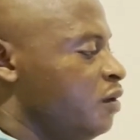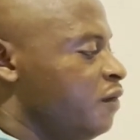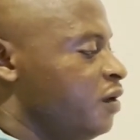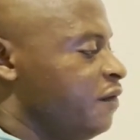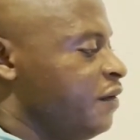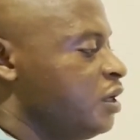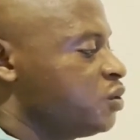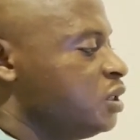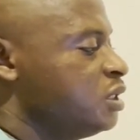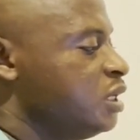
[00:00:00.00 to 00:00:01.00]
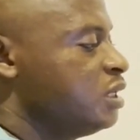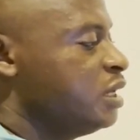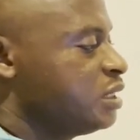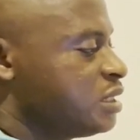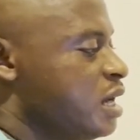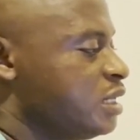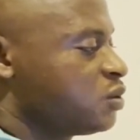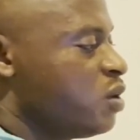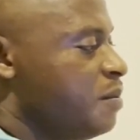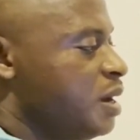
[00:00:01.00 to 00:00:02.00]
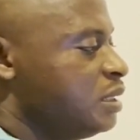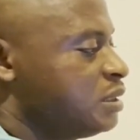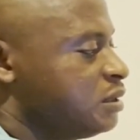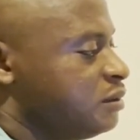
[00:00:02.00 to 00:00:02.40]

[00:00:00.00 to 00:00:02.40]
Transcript: For the first 28 days, that is 1 month.